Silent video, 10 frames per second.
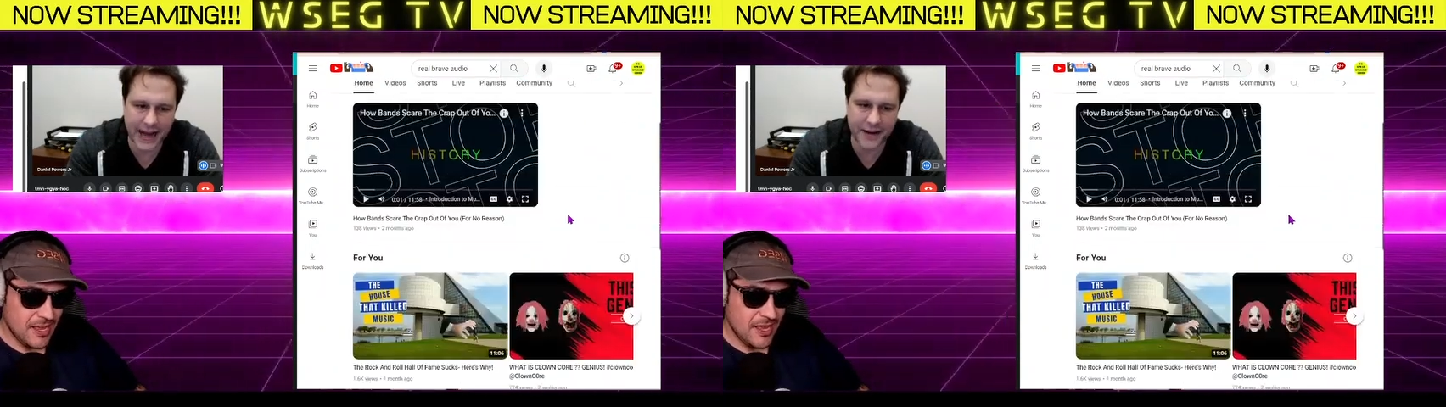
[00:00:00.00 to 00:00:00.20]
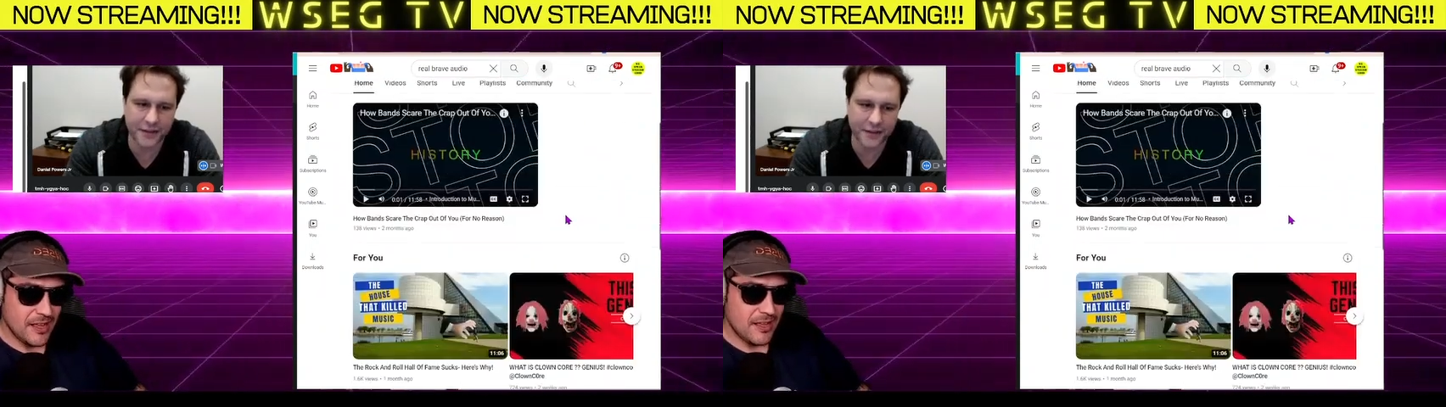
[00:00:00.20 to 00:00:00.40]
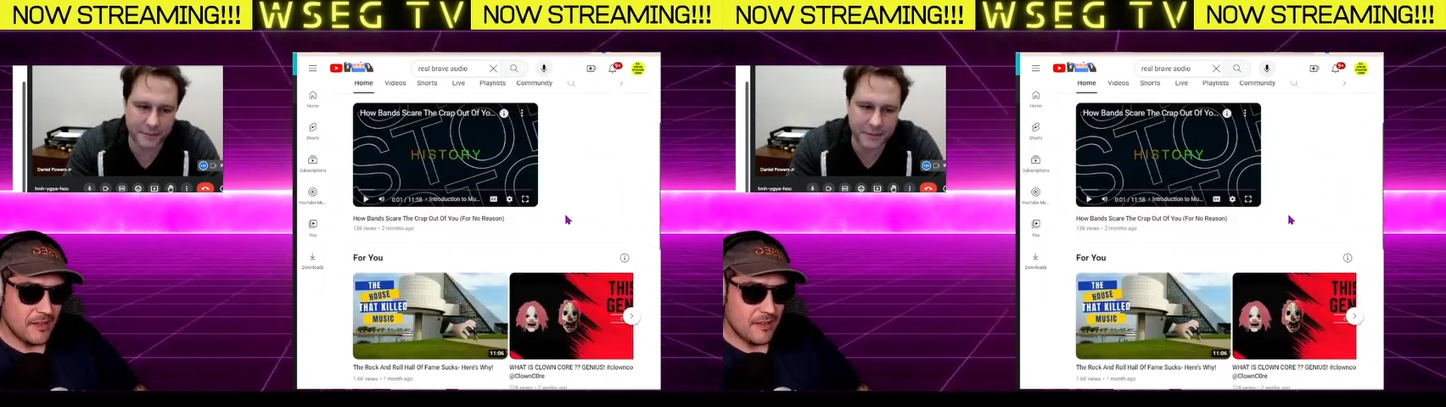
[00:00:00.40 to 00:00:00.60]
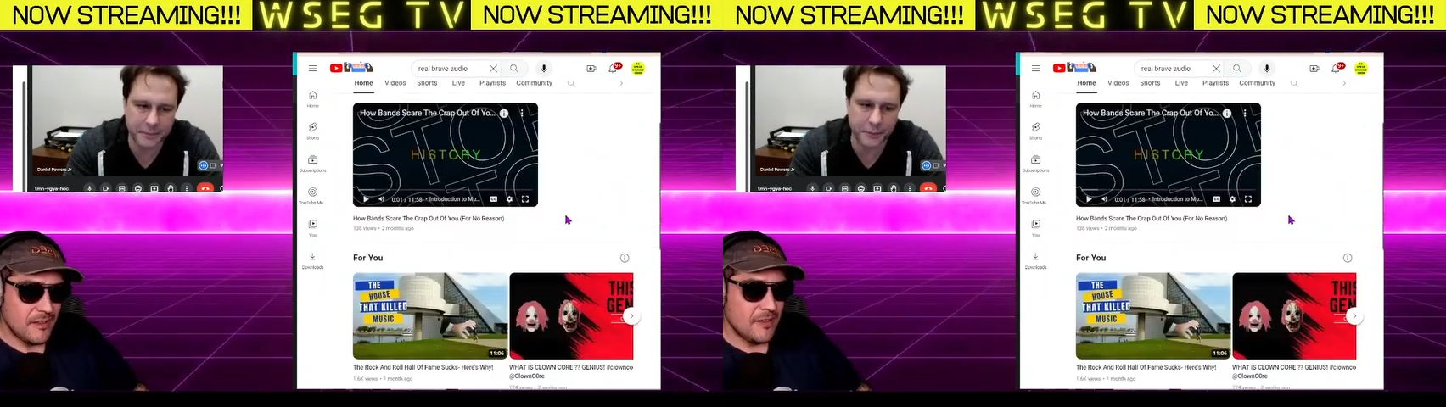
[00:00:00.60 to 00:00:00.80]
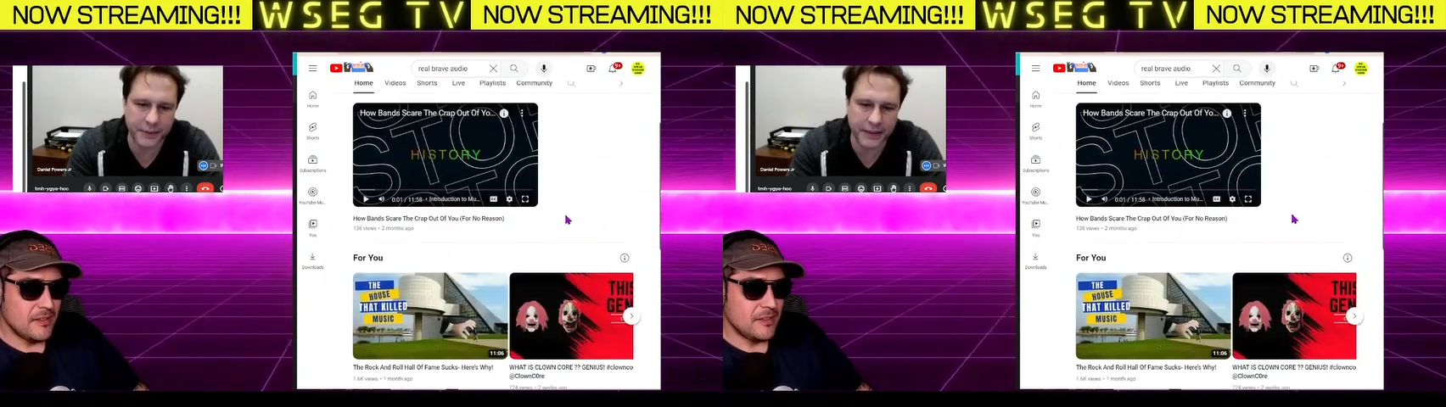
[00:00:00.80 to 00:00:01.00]
Speaker 1: I don't think people
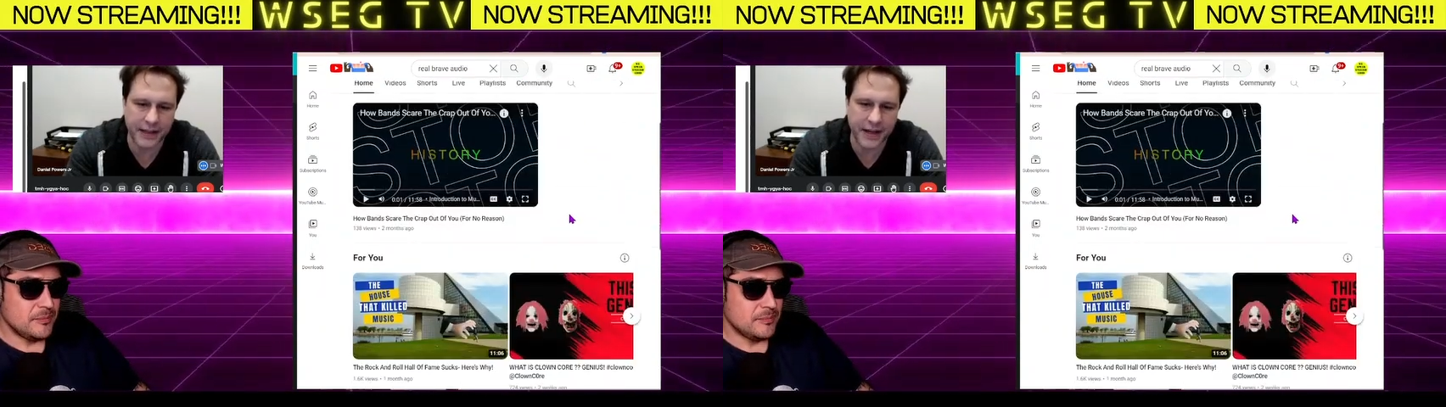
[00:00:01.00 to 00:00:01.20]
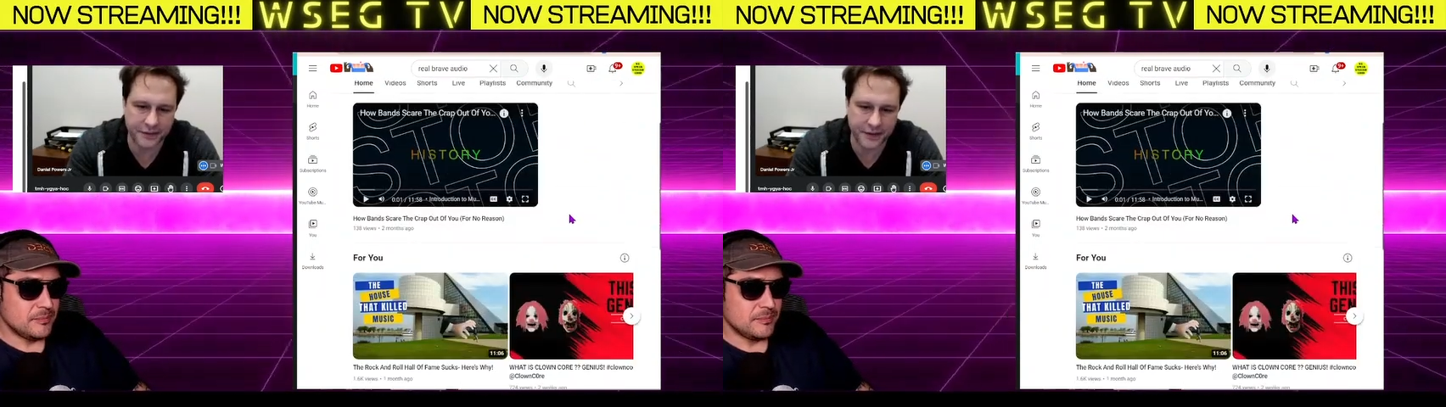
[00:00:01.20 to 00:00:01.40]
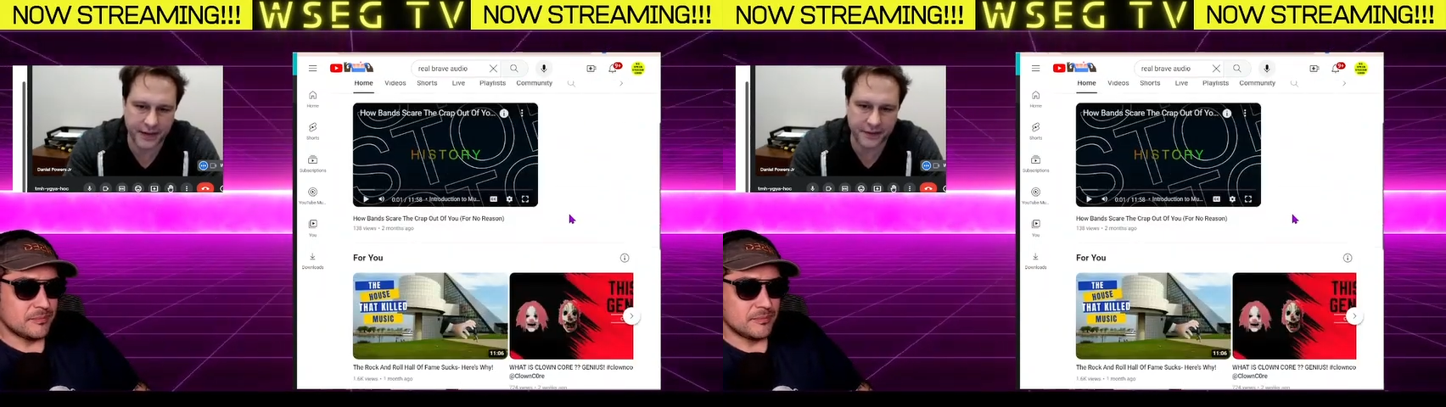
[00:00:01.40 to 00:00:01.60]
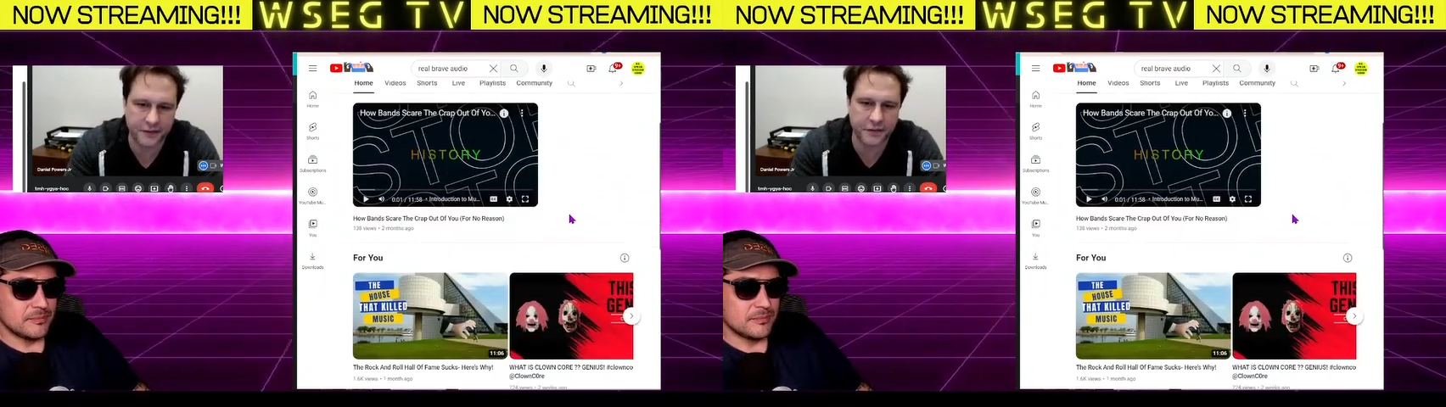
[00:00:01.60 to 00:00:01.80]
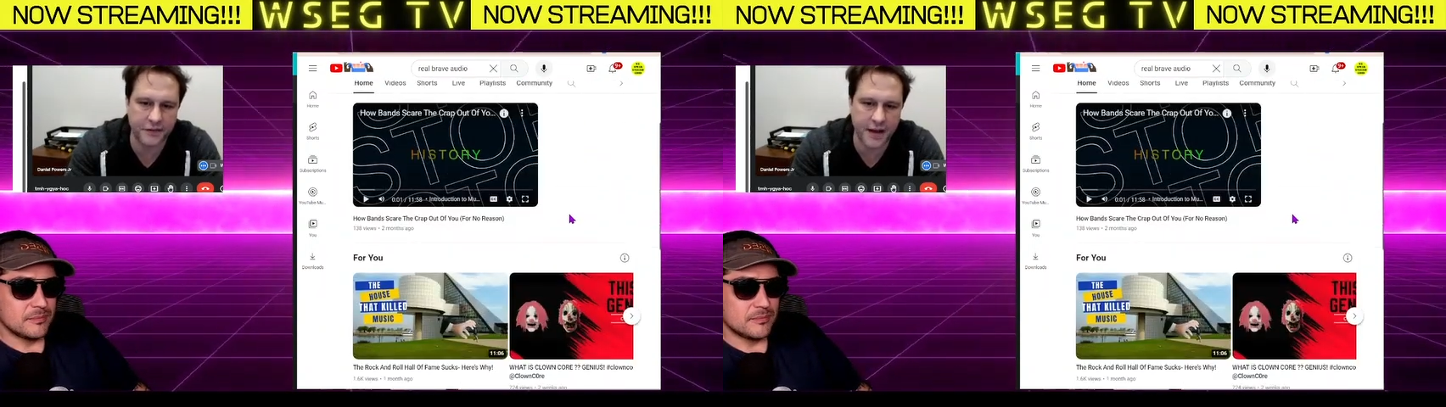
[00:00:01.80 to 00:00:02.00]
realize like this is
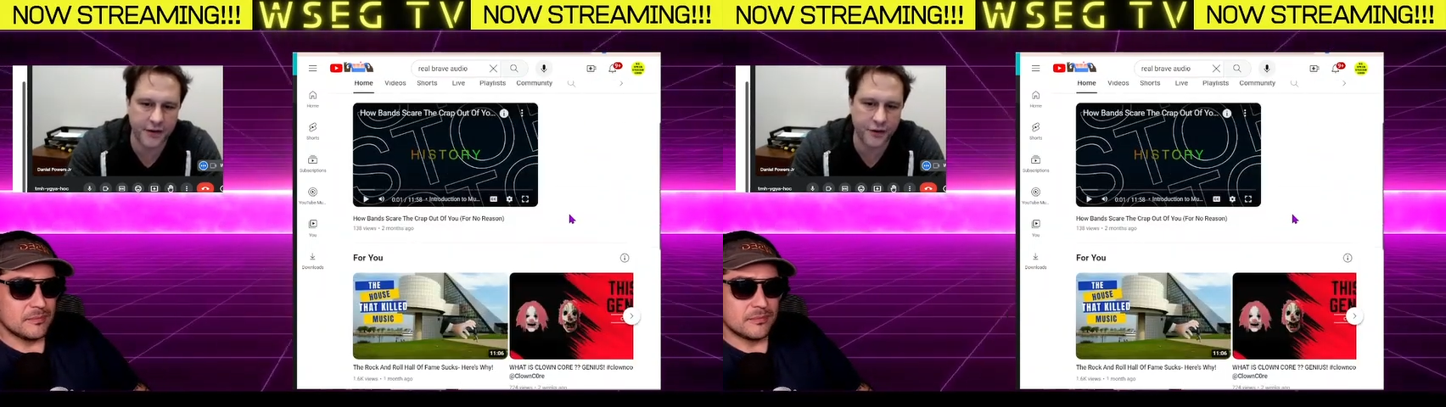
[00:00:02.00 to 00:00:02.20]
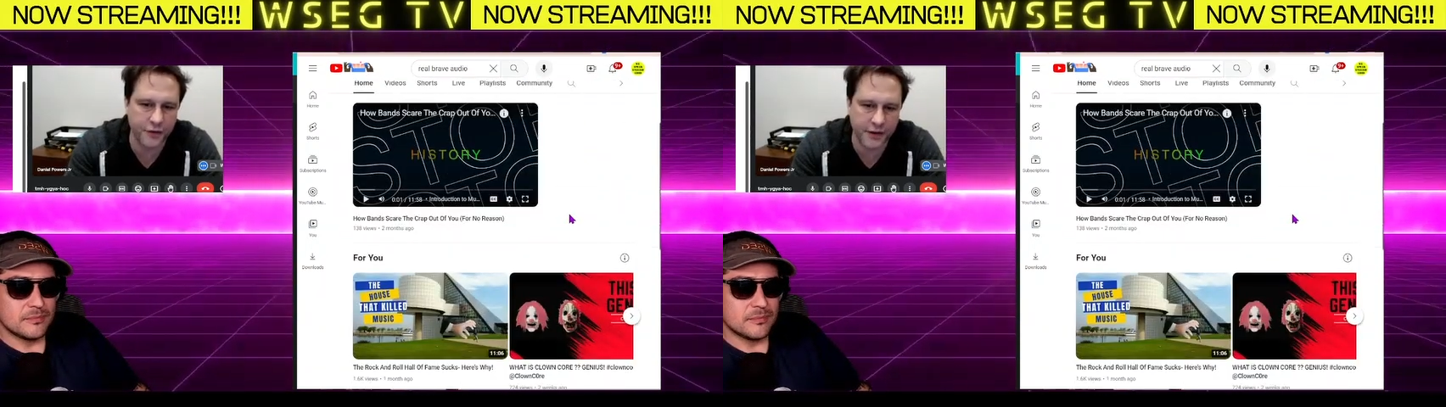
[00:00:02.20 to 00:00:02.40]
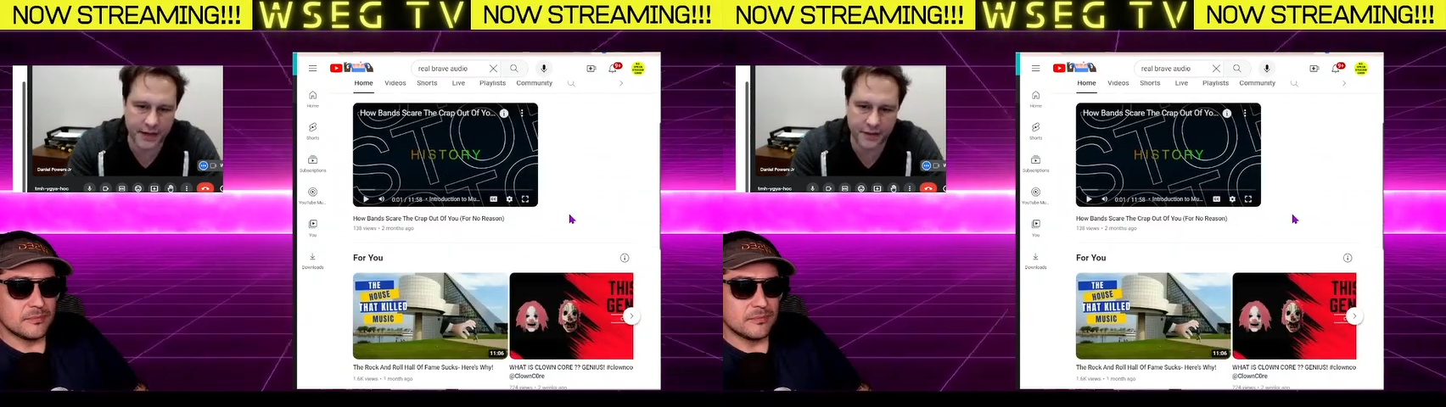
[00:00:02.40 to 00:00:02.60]
not an overnight